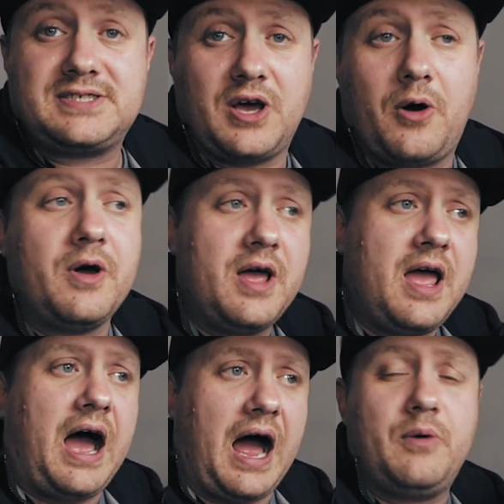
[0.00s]
So
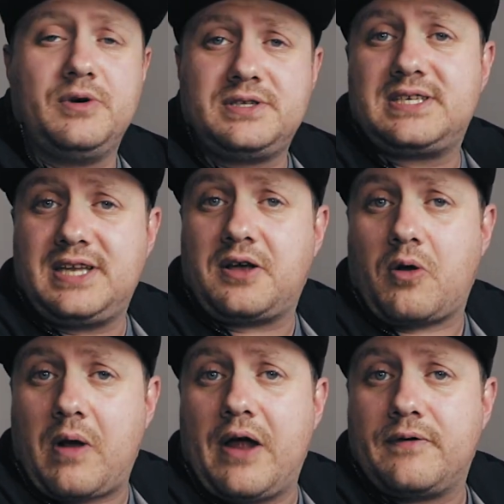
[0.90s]
I would stick
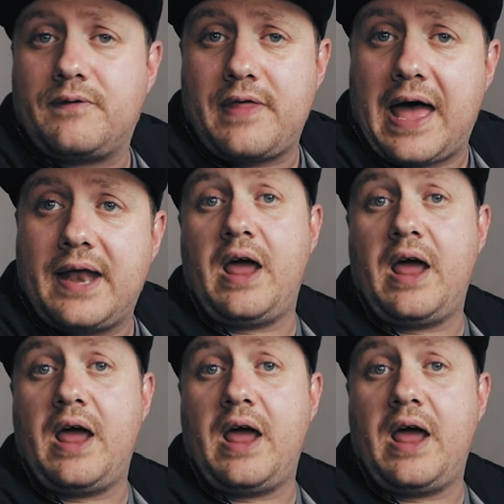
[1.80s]
around for that.